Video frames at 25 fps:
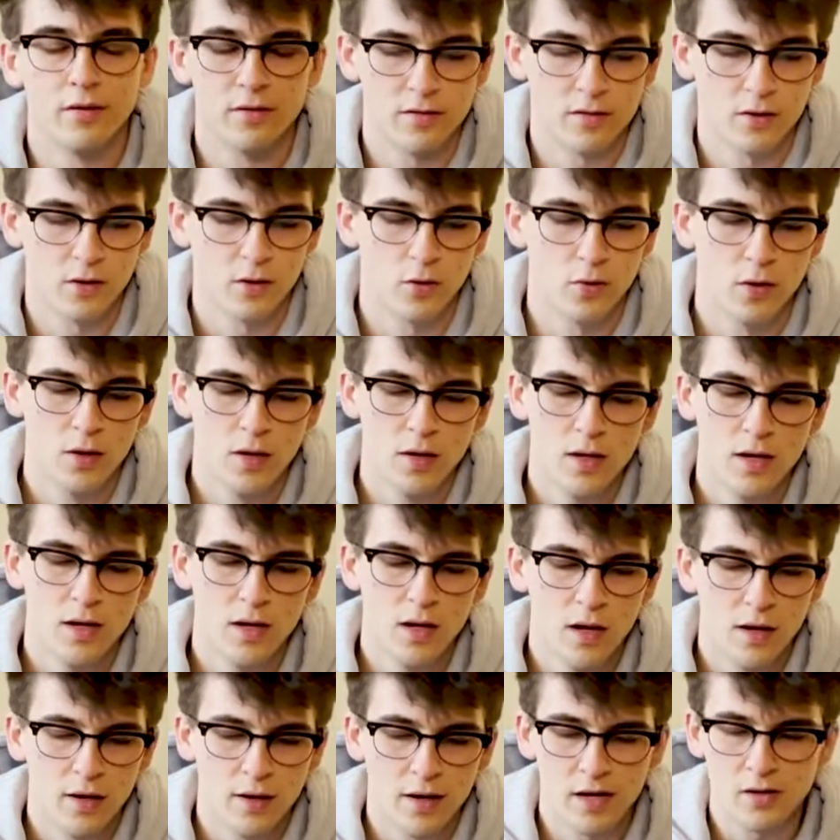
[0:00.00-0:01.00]
so
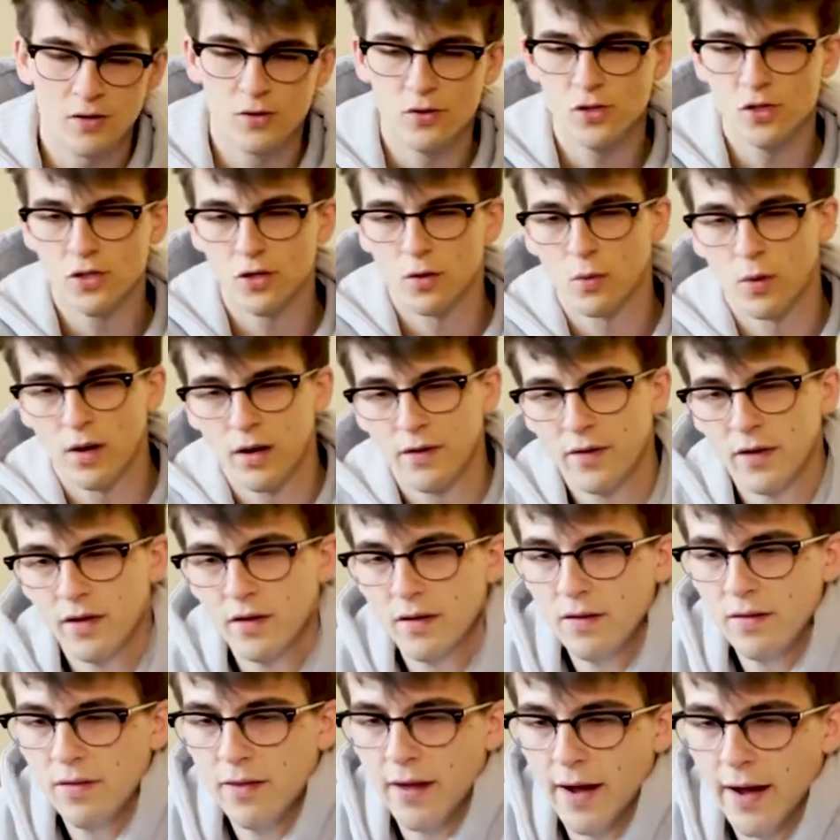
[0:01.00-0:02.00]
not too sure why they
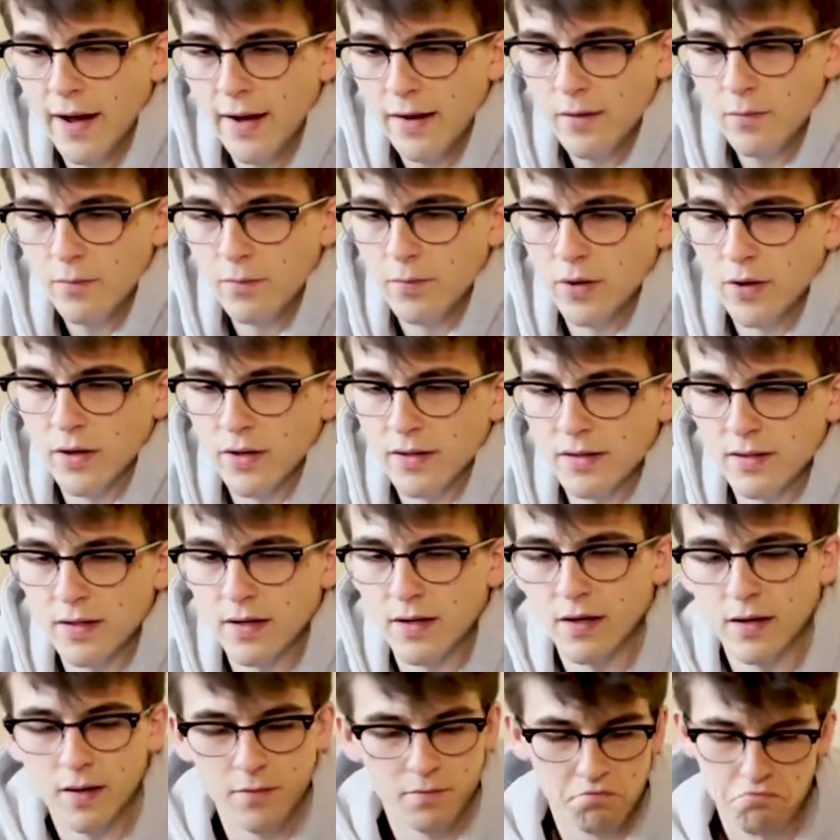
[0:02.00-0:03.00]
did that, but
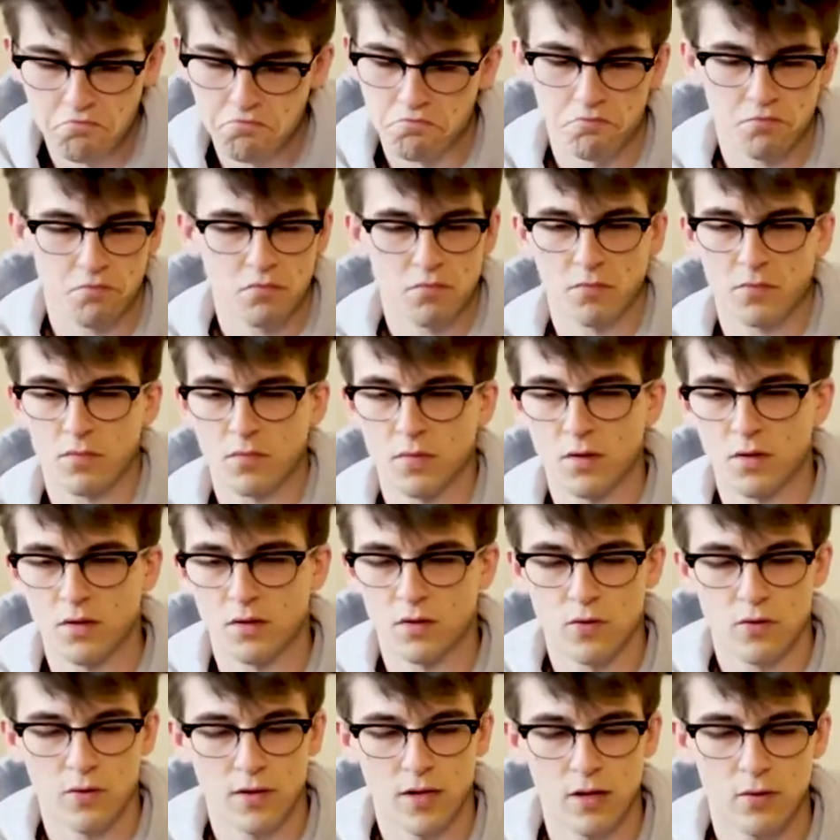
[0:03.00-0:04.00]

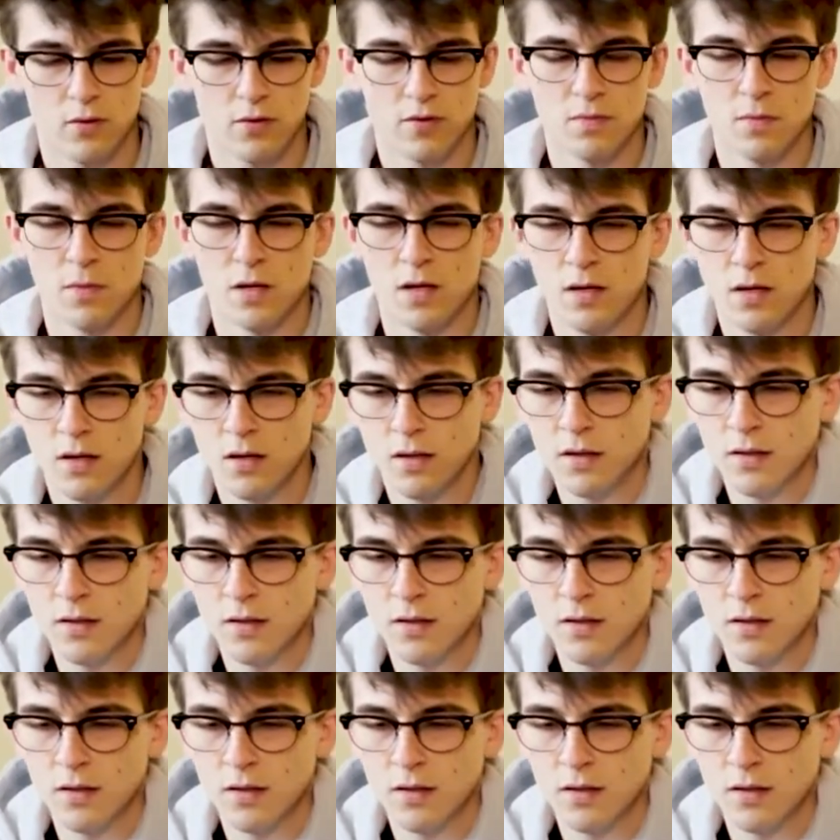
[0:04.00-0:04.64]
it's okay with me.